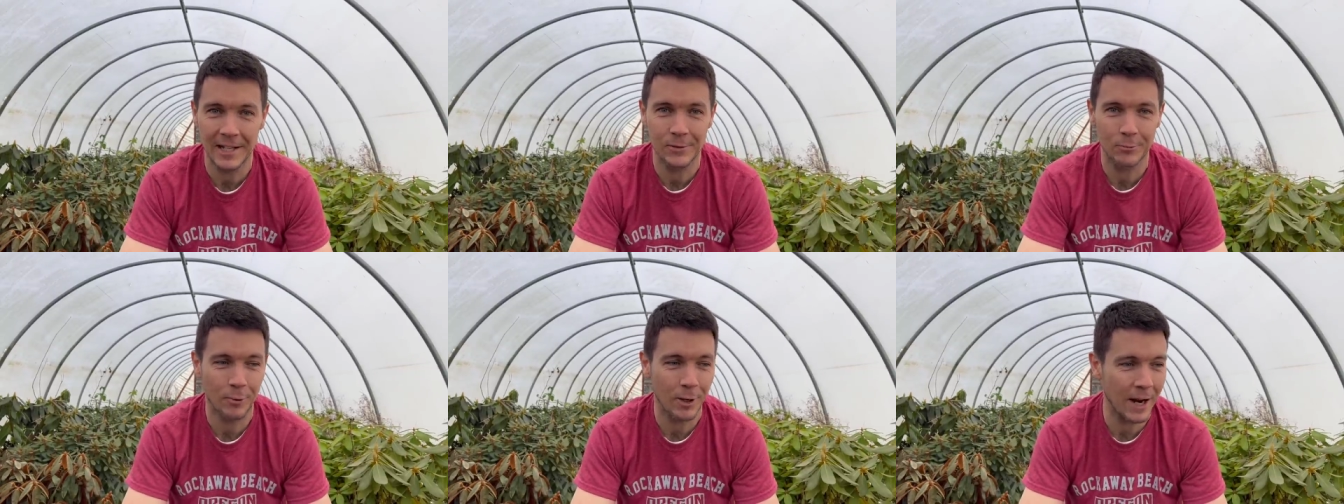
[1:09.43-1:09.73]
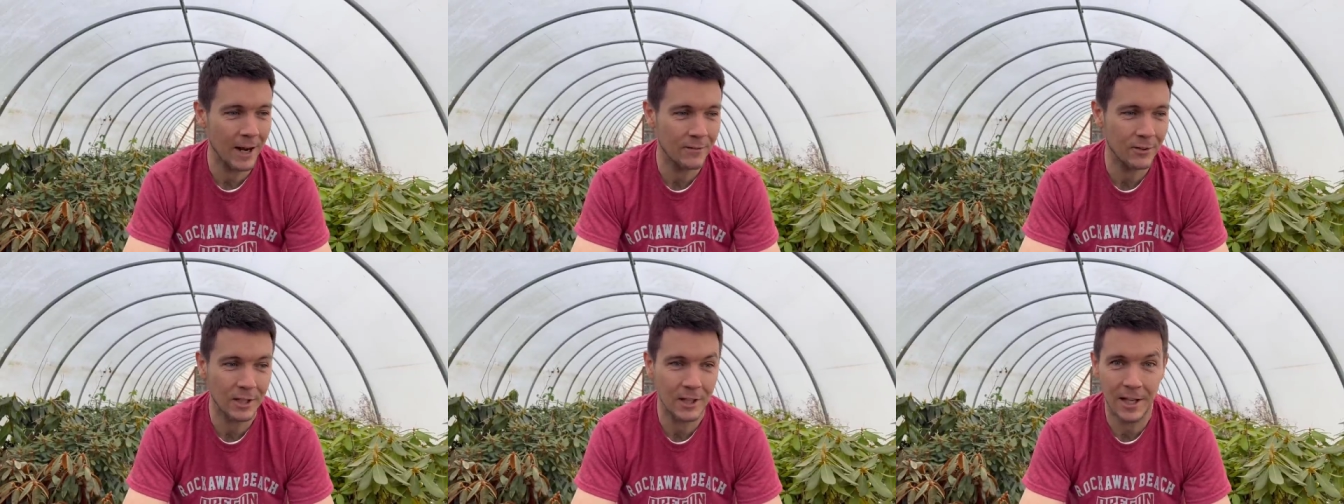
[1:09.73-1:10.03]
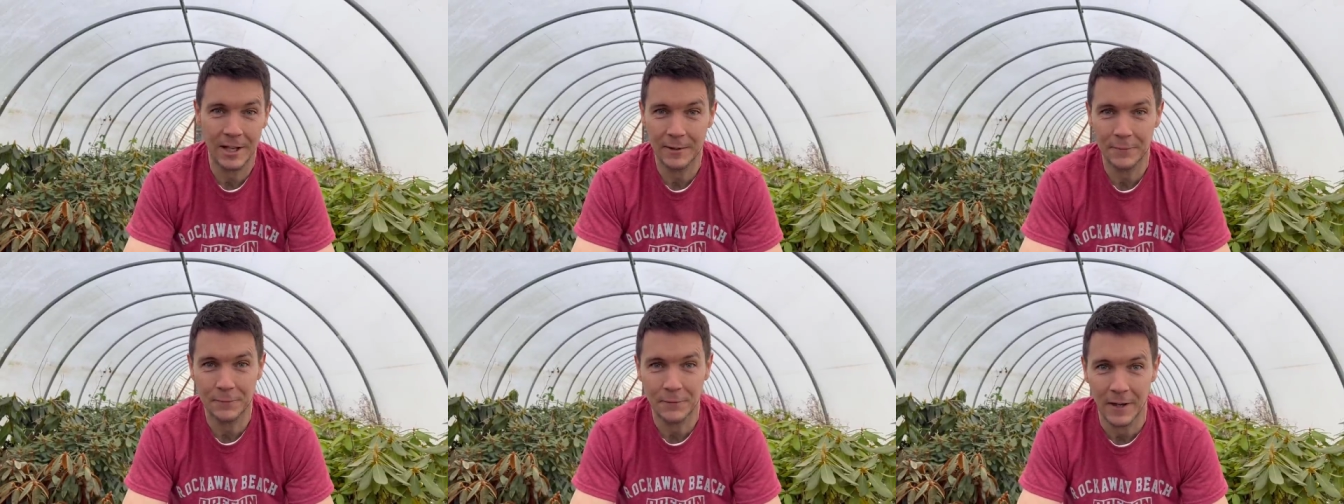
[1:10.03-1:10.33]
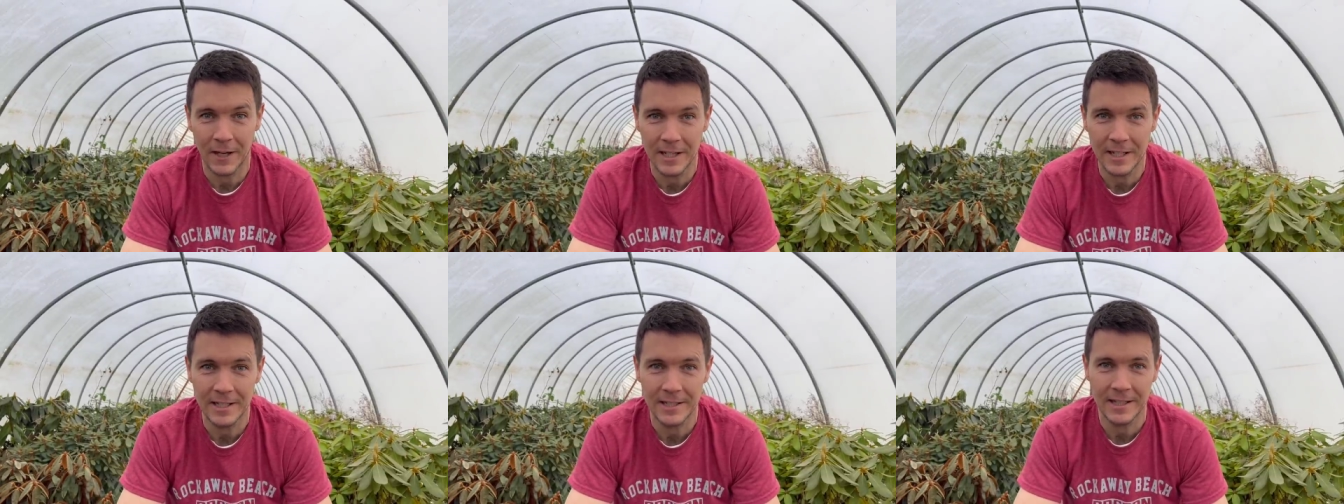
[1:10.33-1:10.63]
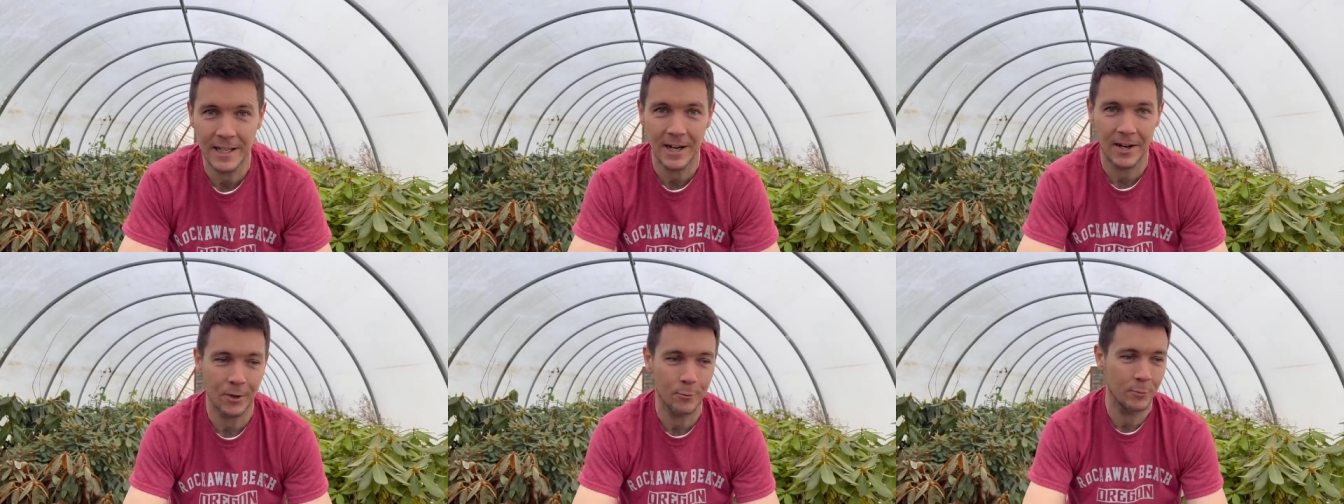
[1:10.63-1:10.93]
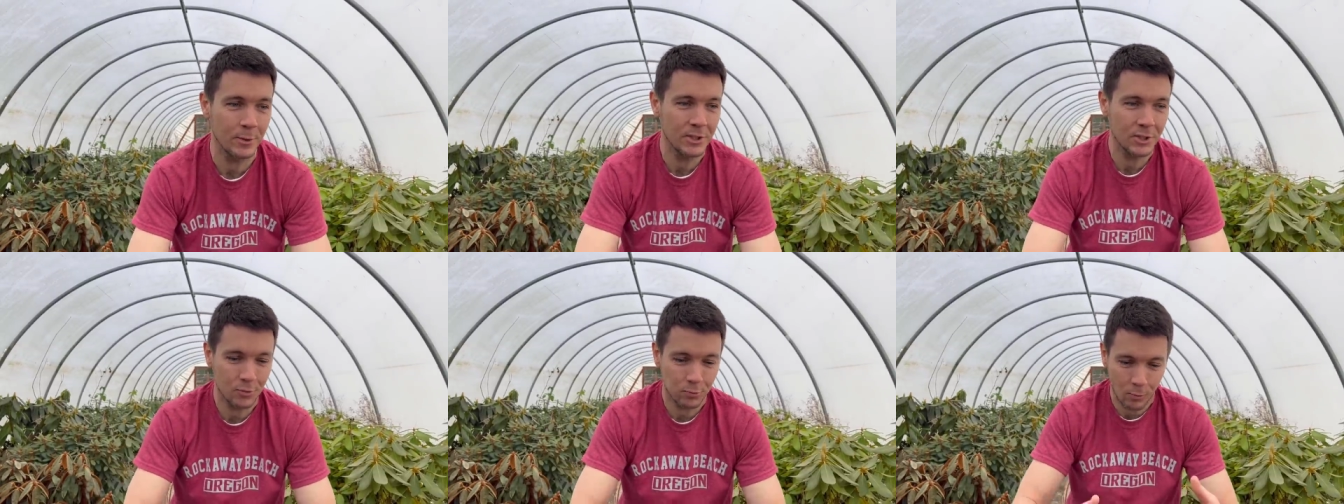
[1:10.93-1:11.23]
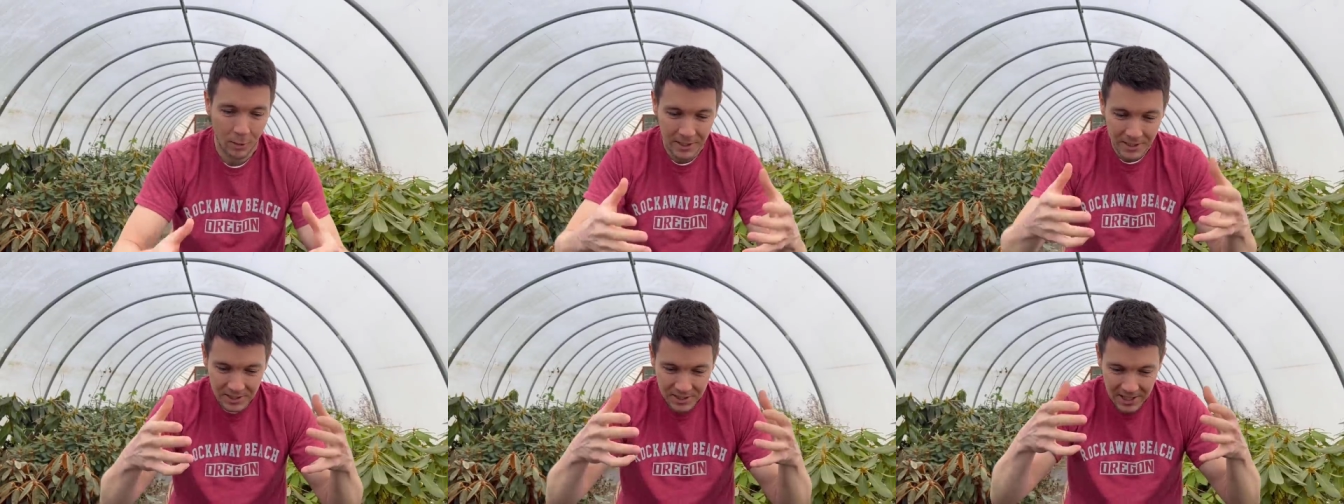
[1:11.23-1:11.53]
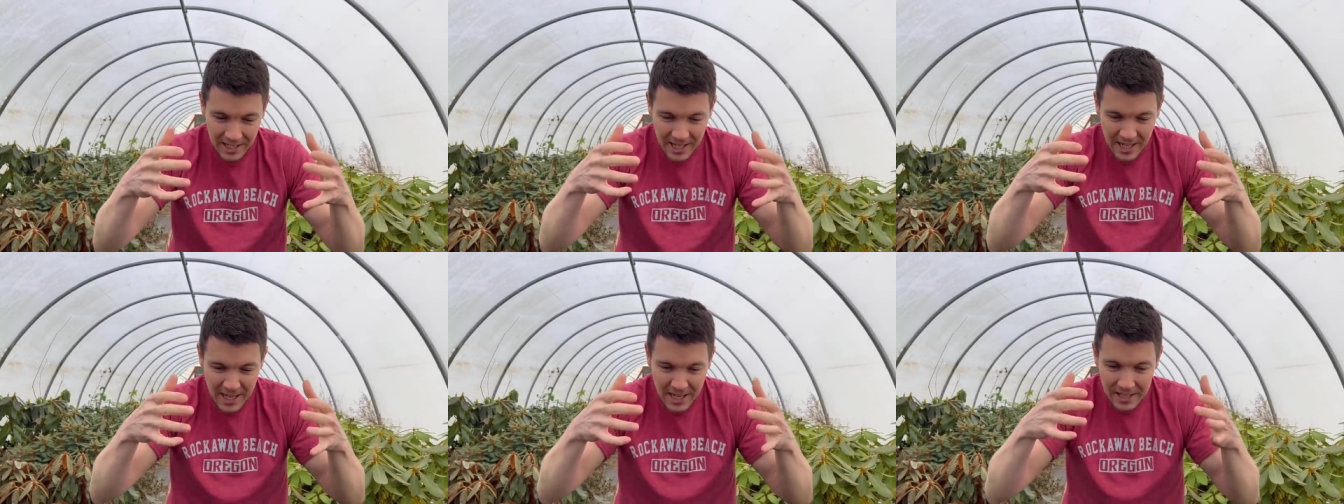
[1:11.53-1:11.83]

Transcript: and we're having a lot of fun in there and we just want to see